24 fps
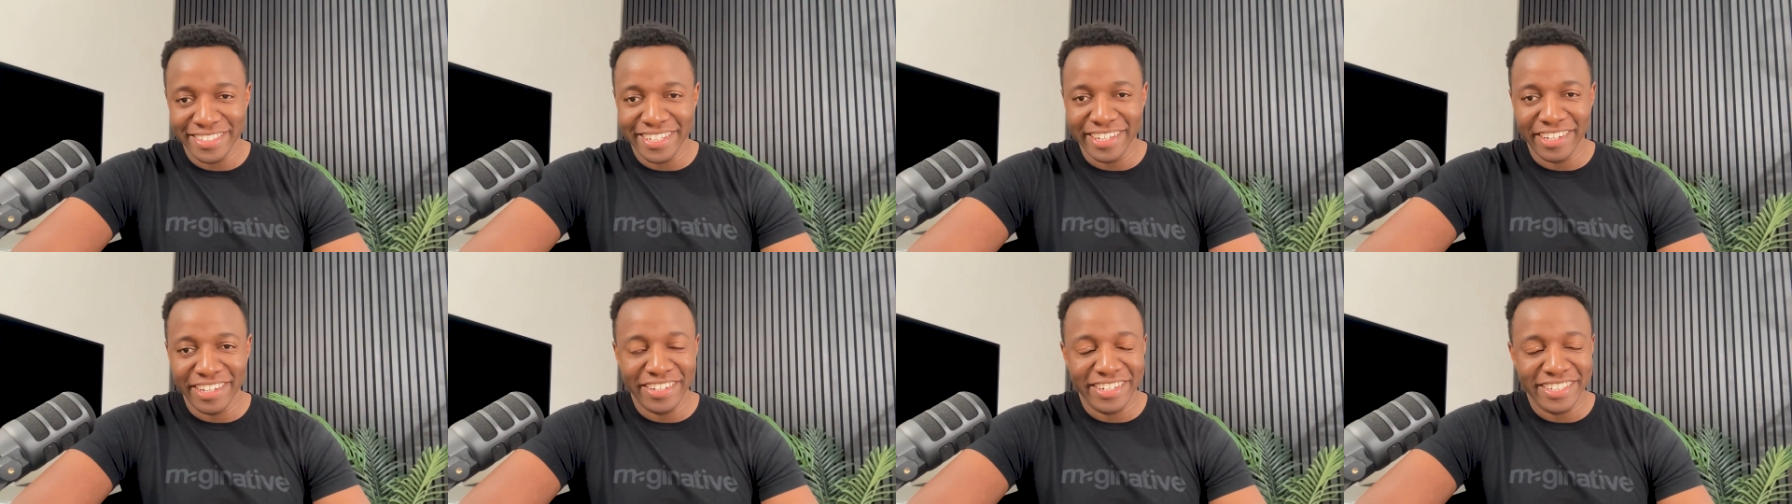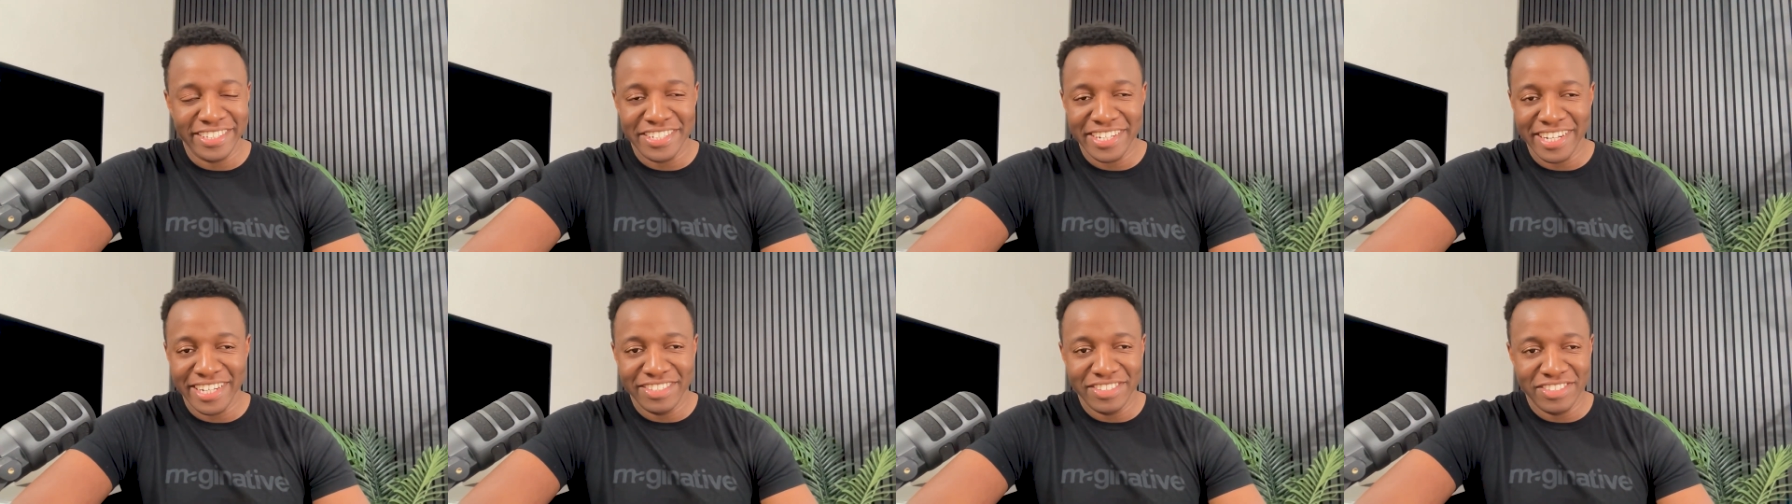I got a
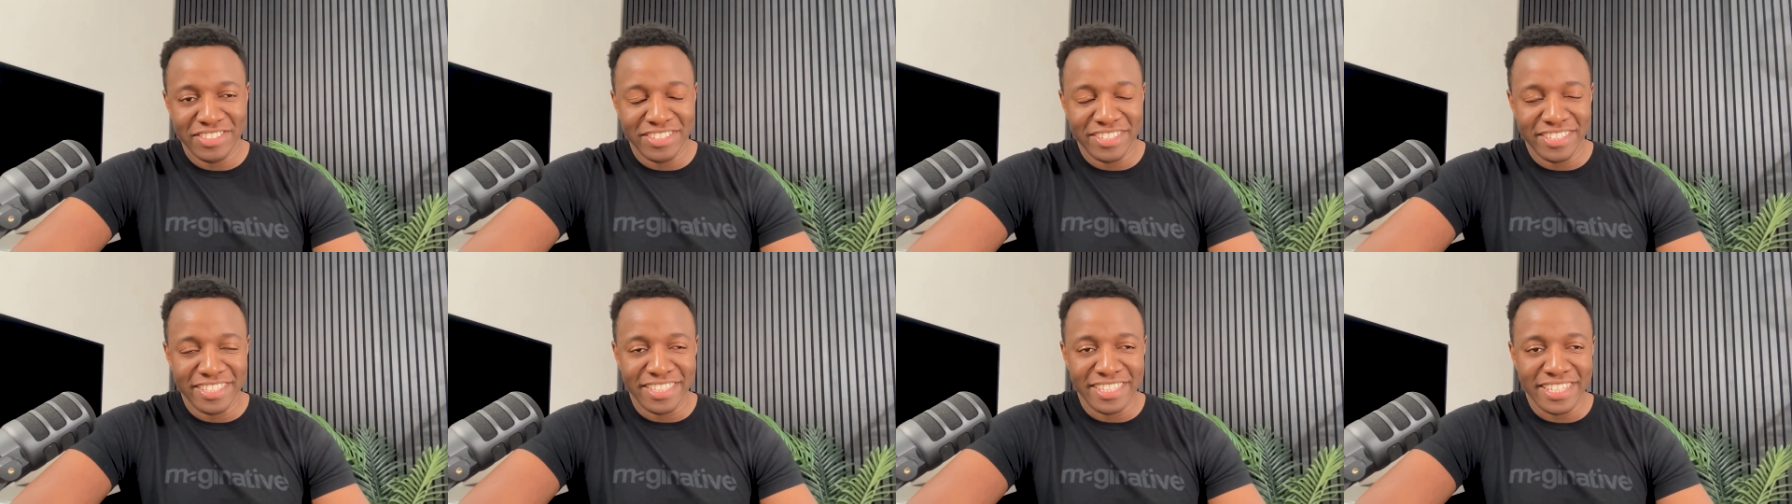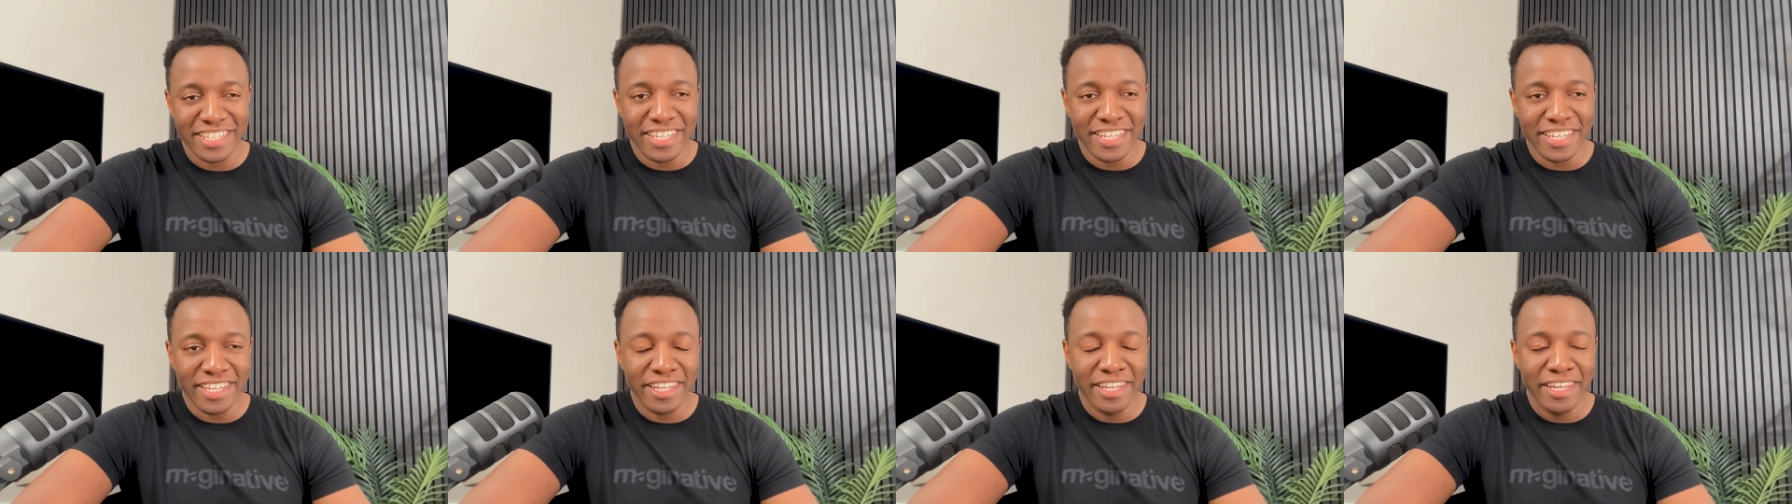chance to
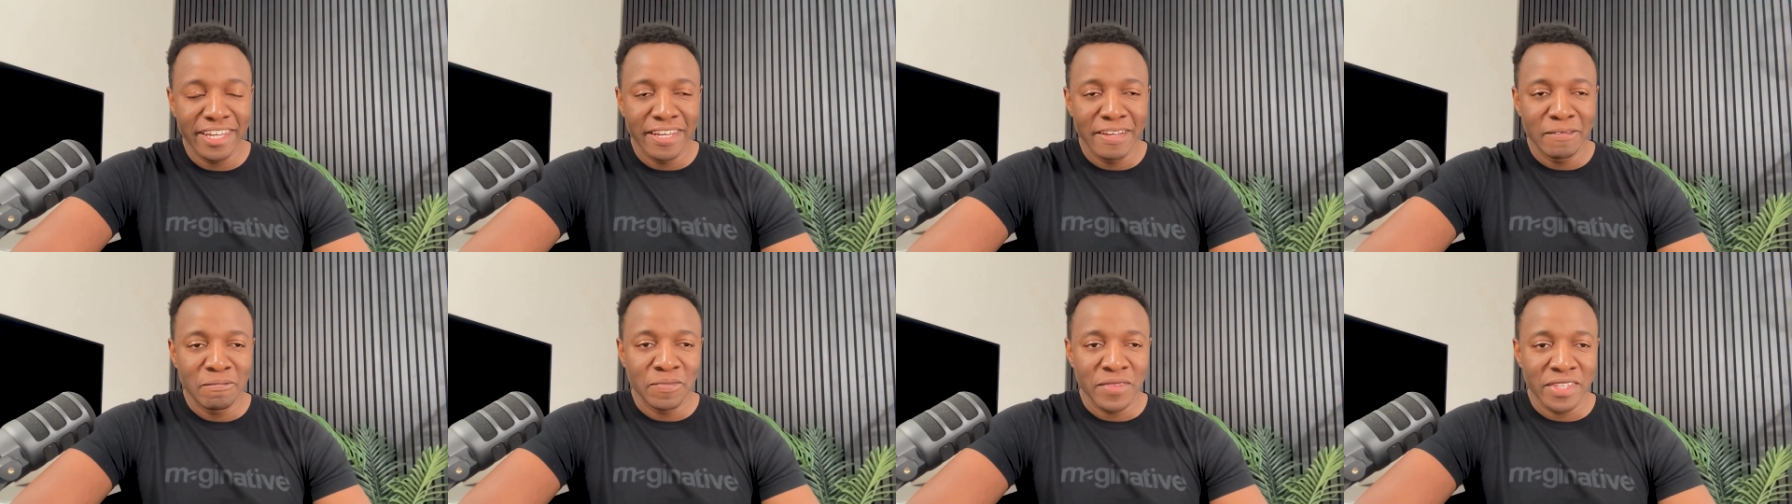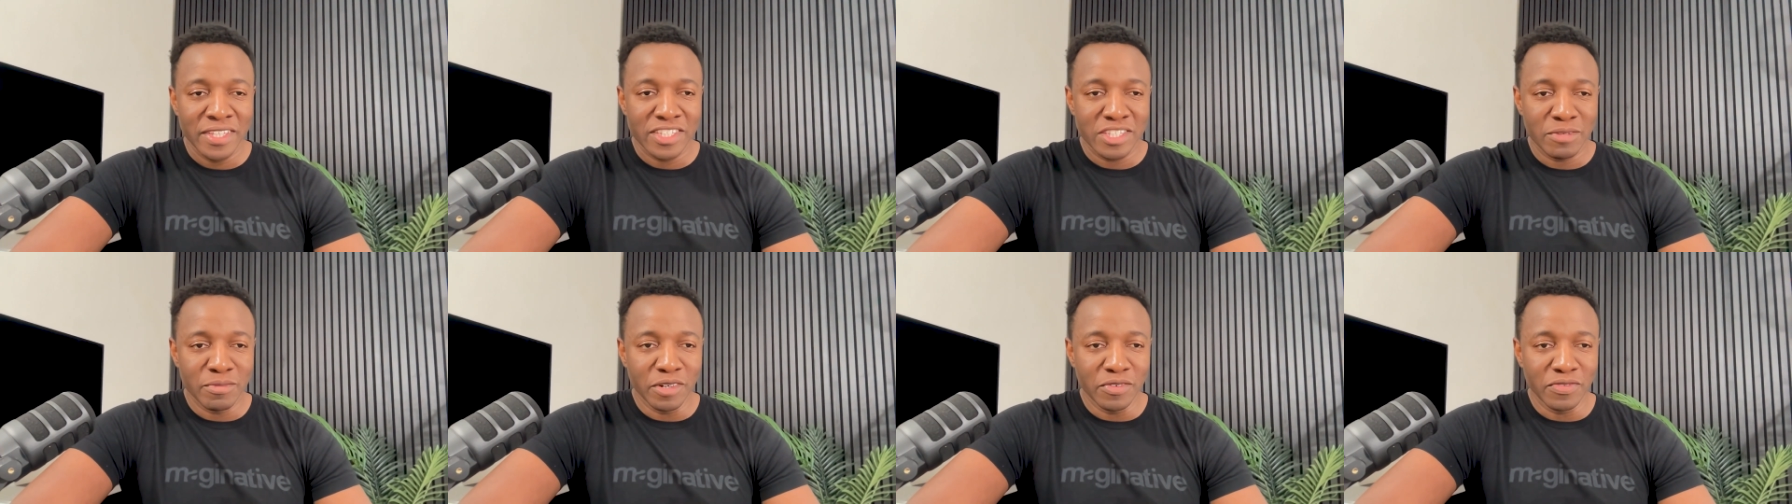see
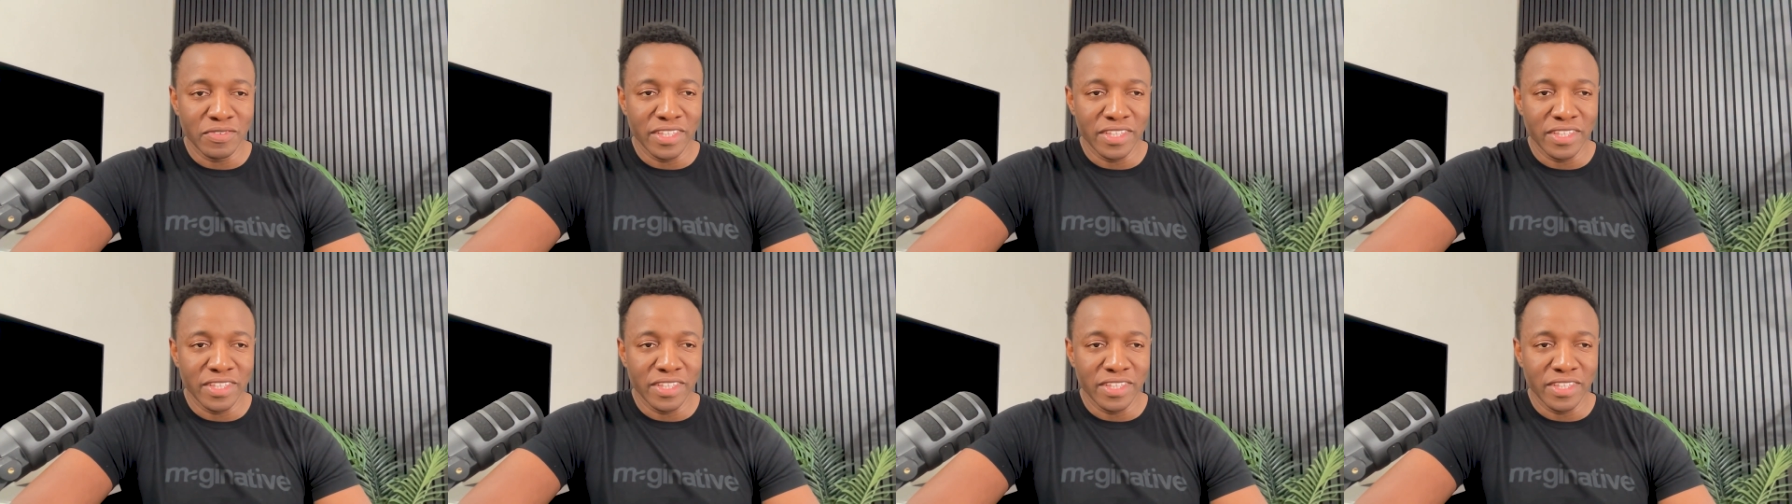some of